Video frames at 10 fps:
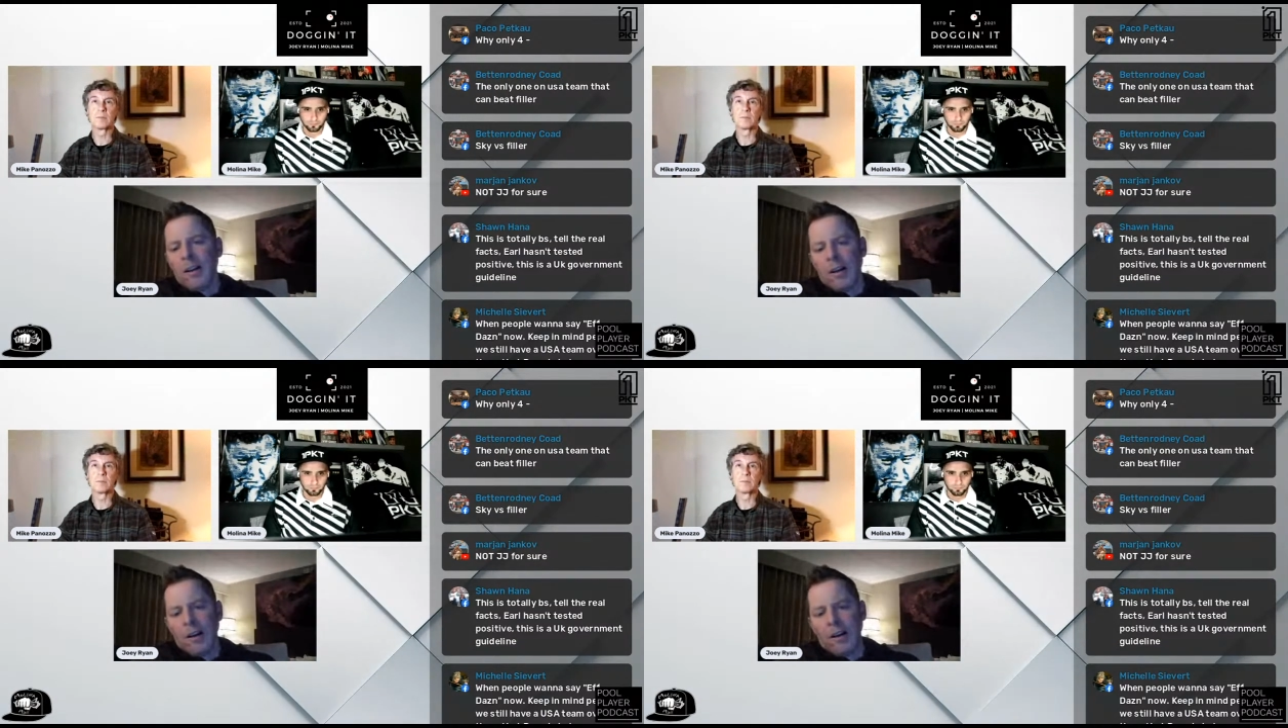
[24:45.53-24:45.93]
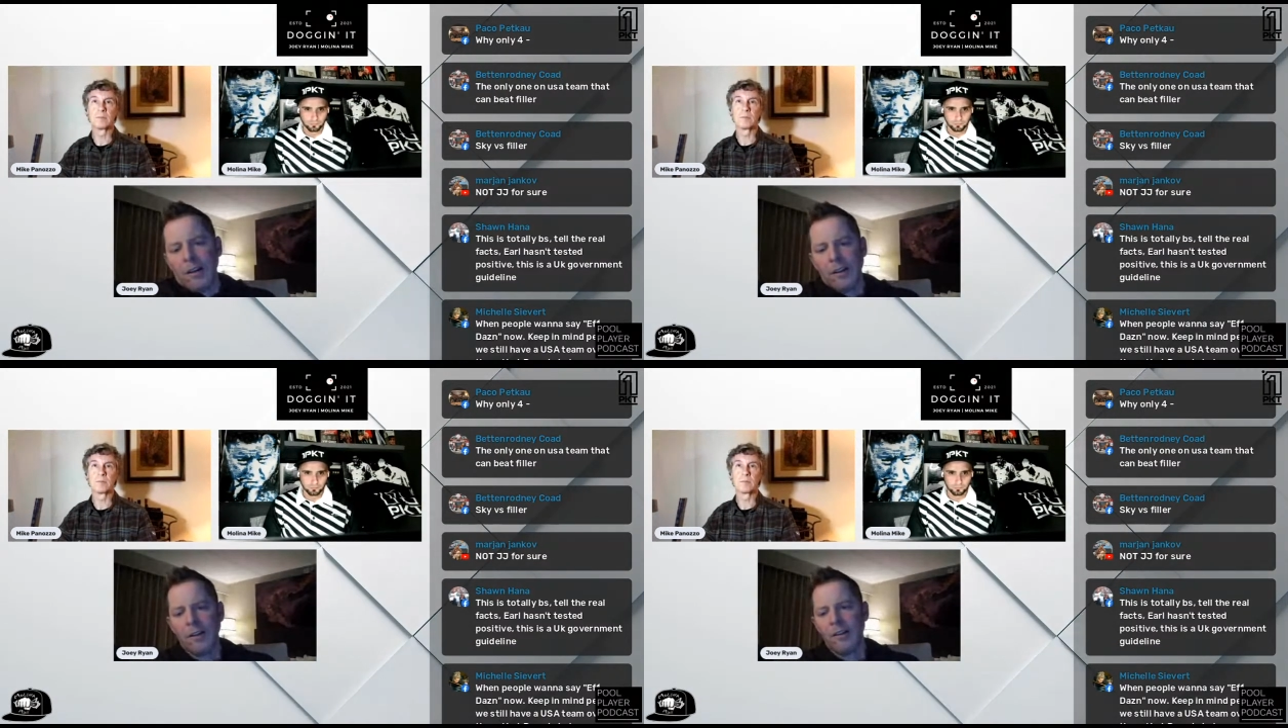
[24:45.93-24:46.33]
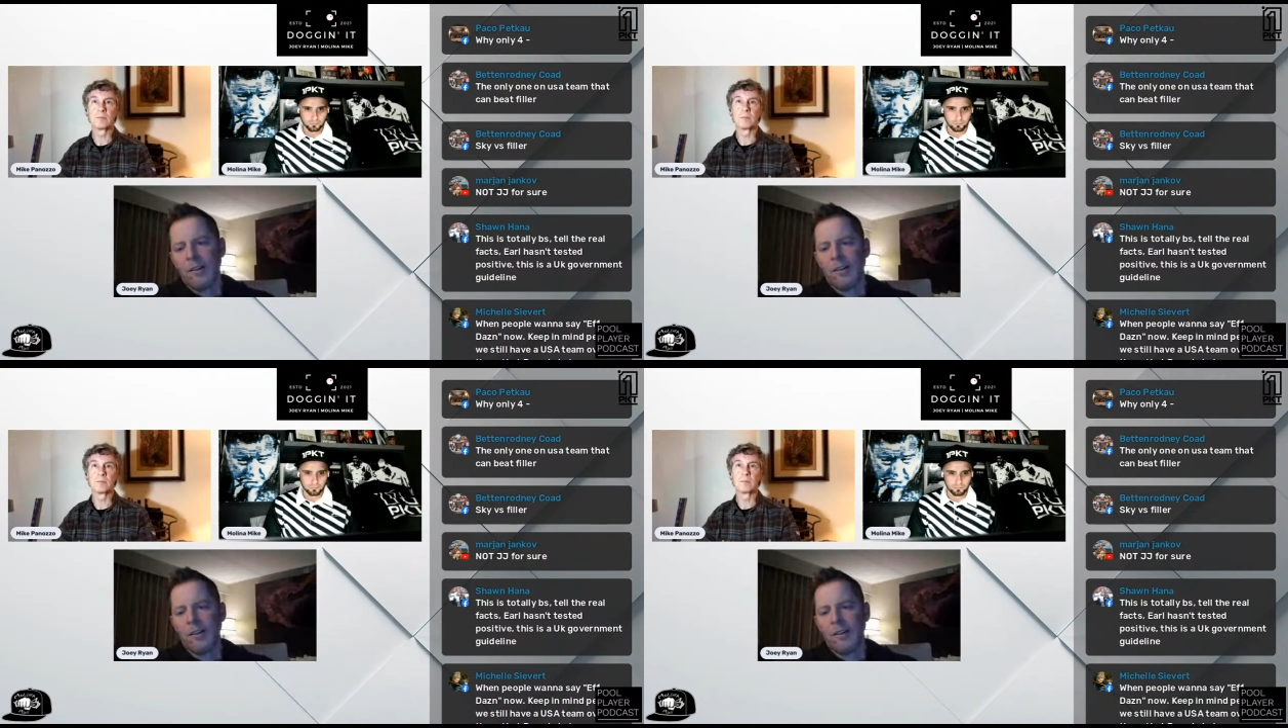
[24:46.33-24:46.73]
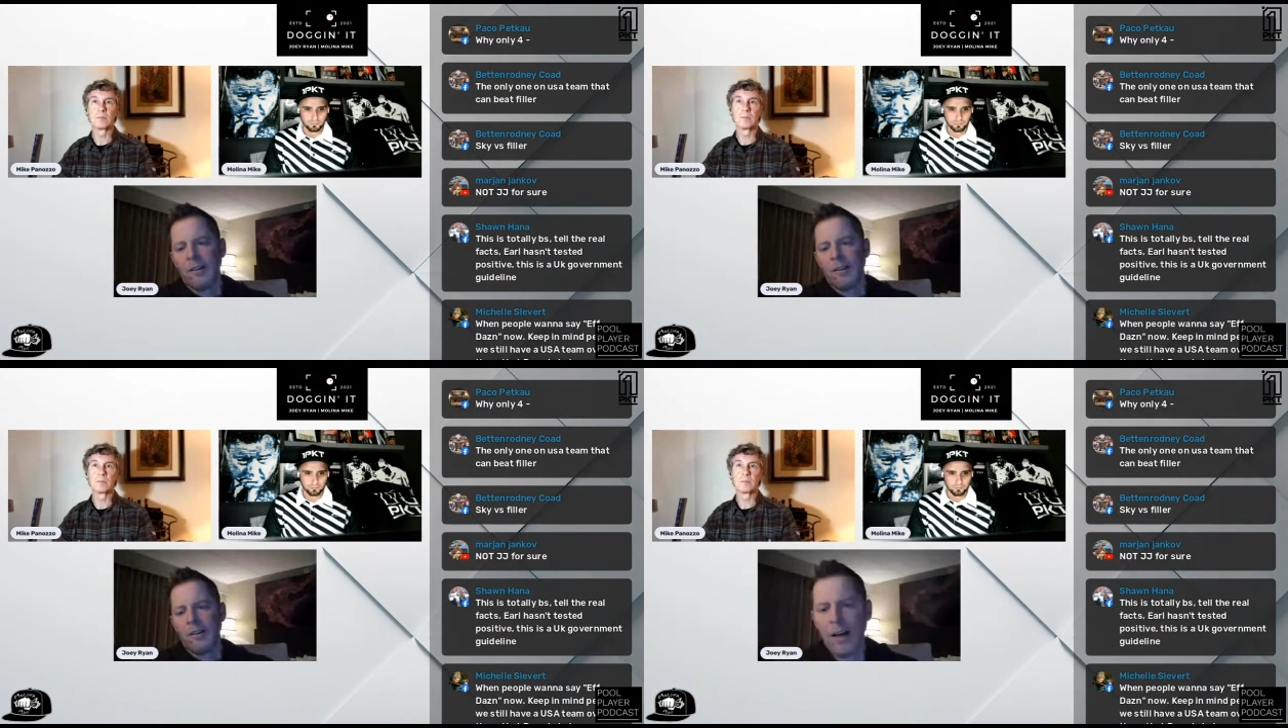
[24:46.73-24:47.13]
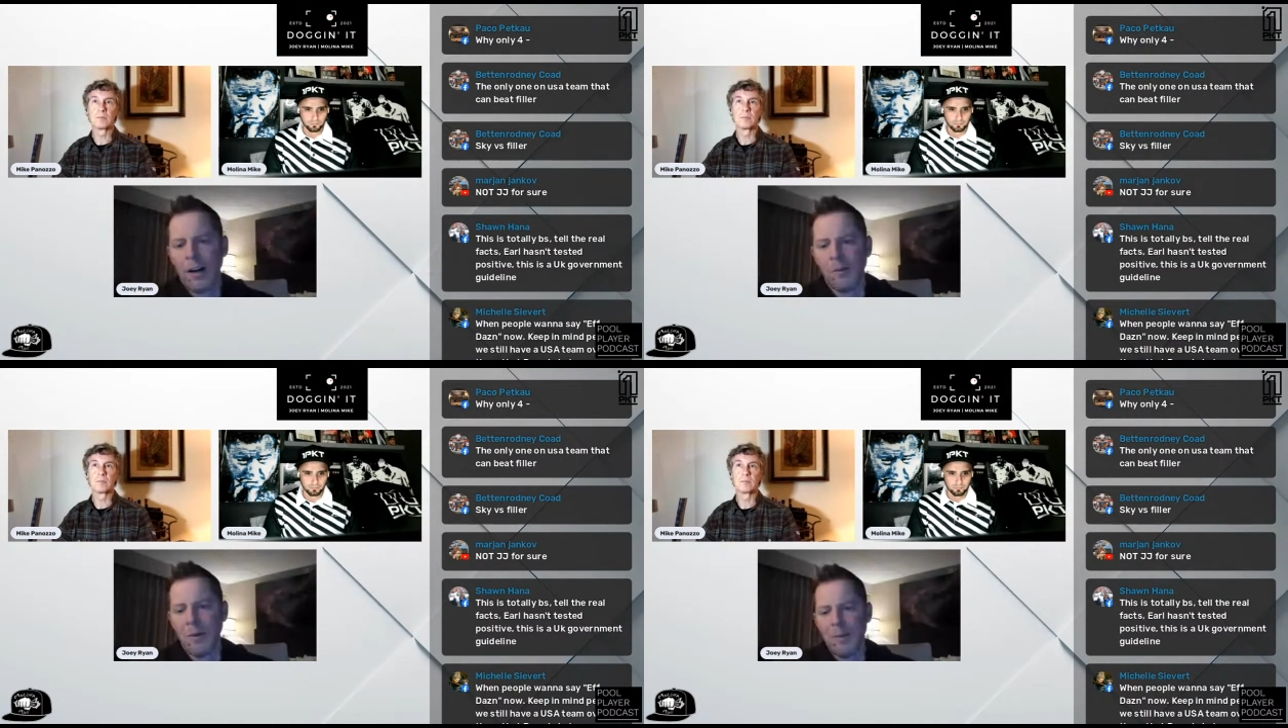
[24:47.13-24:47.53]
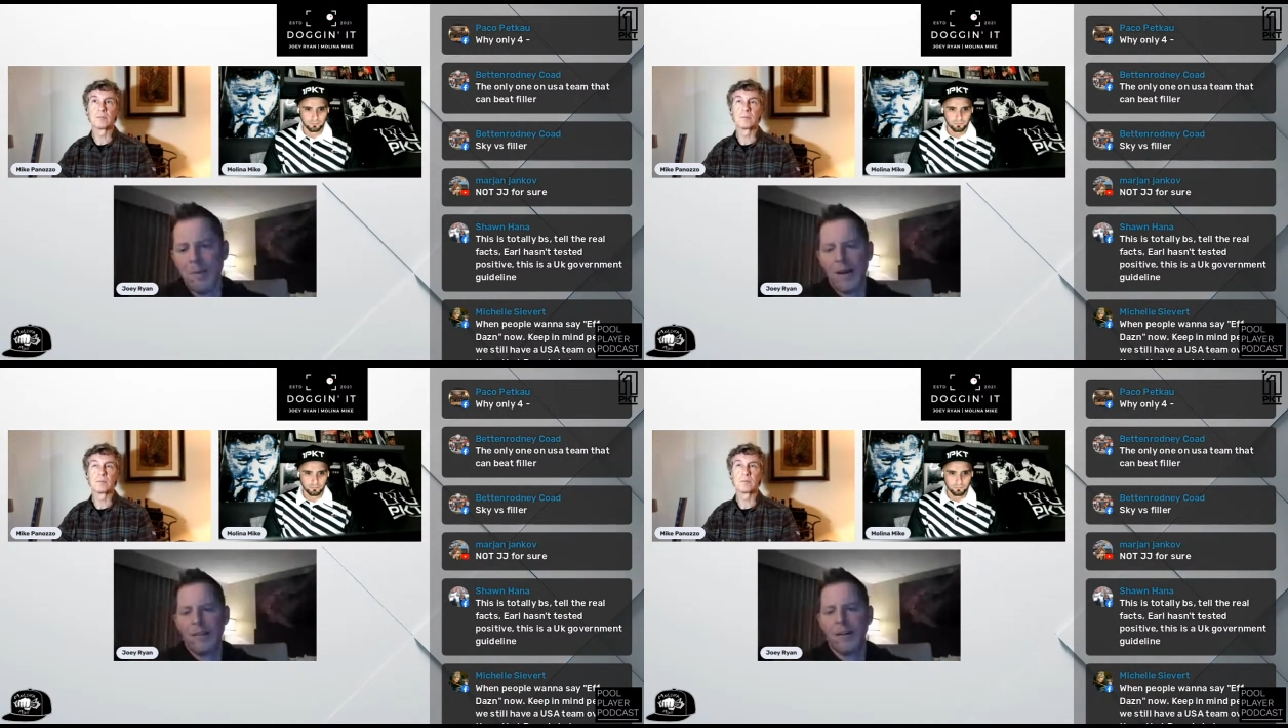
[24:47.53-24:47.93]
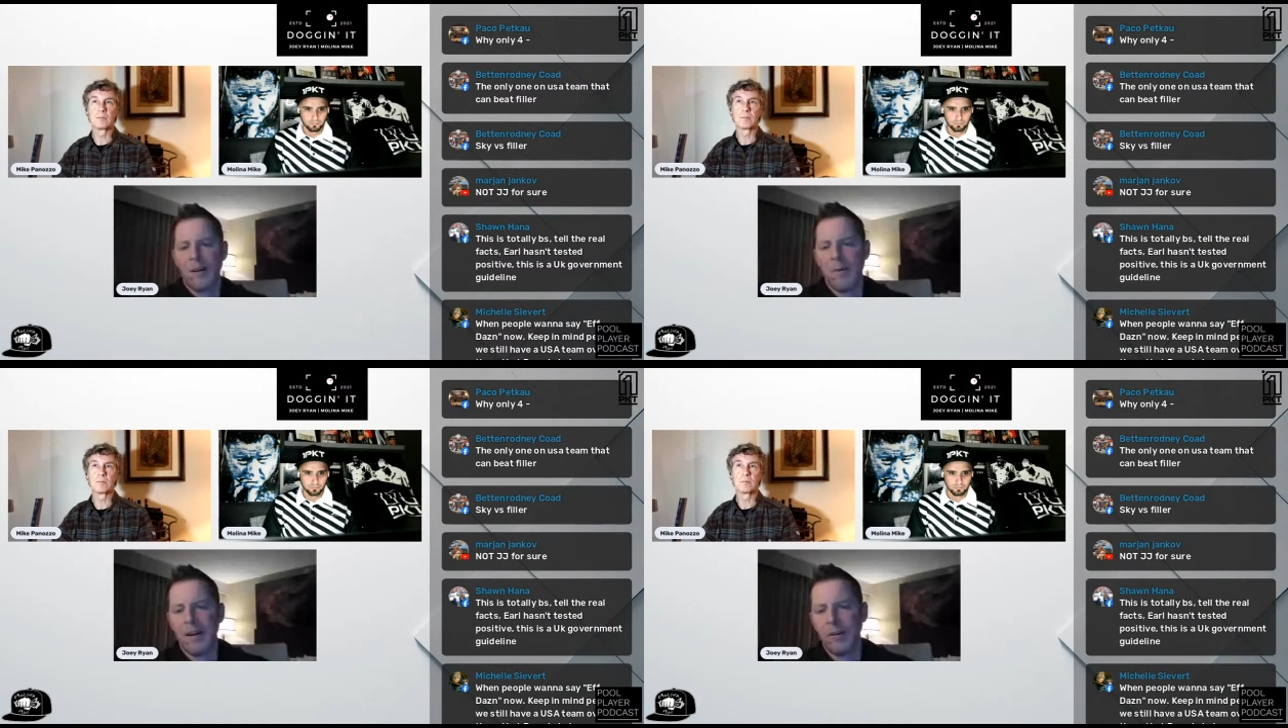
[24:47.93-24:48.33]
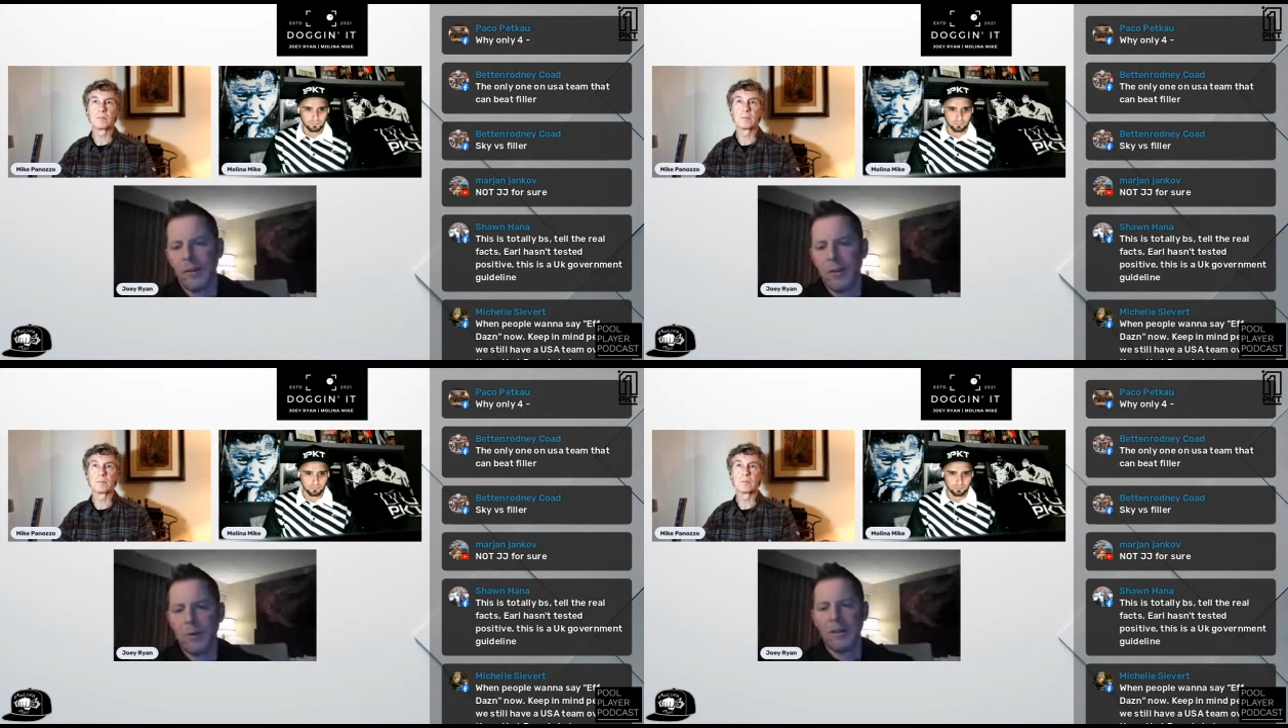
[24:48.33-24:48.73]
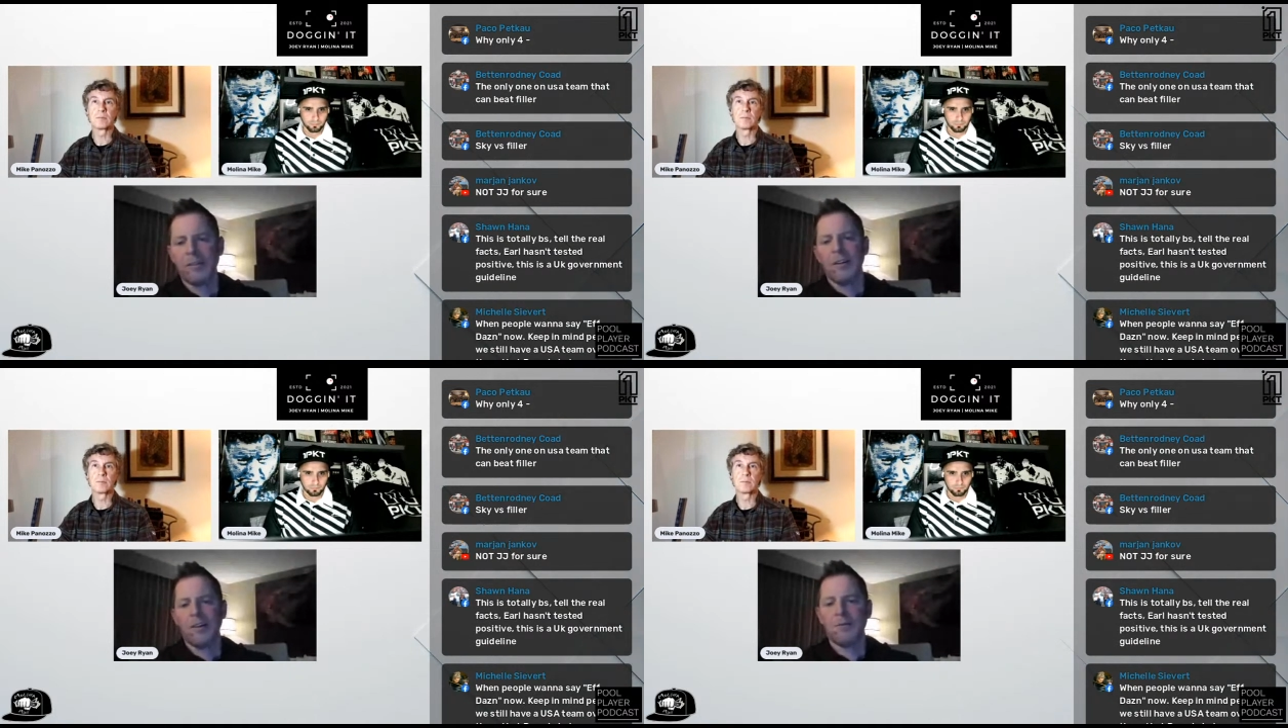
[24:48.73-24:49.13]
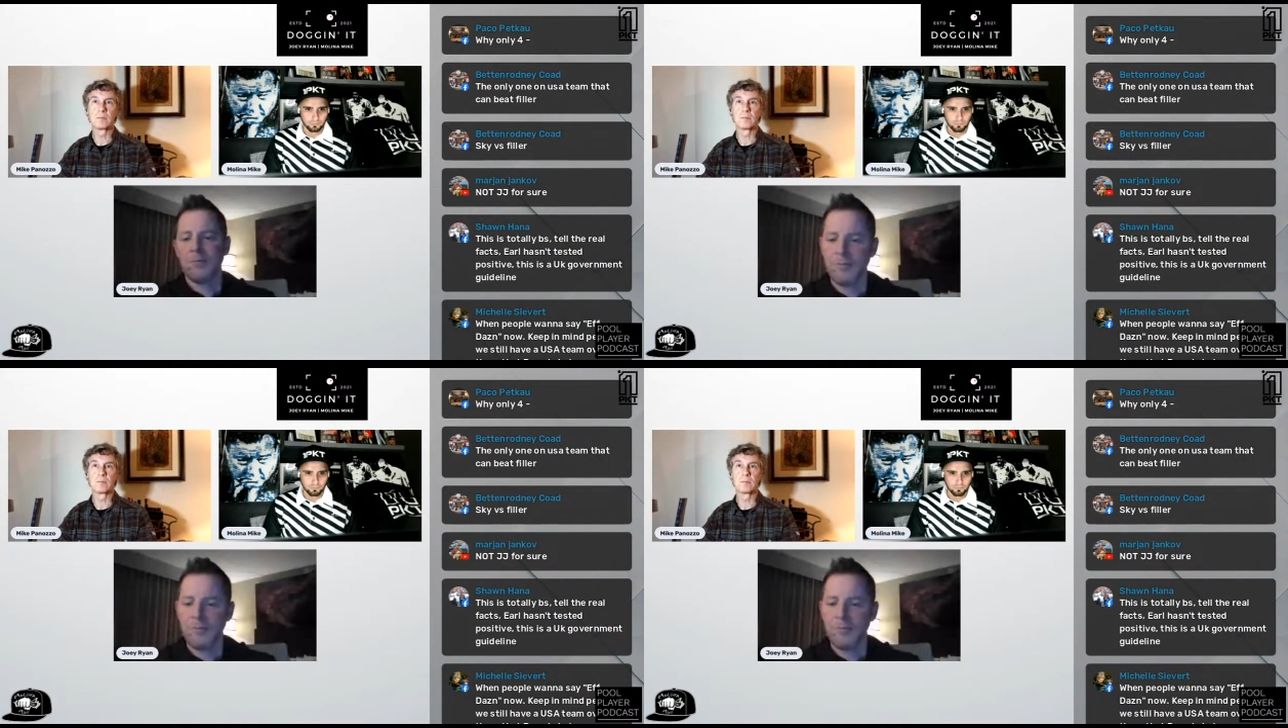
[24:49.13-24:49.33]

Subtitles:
Can I get out of my bet that I made on the U.S. now?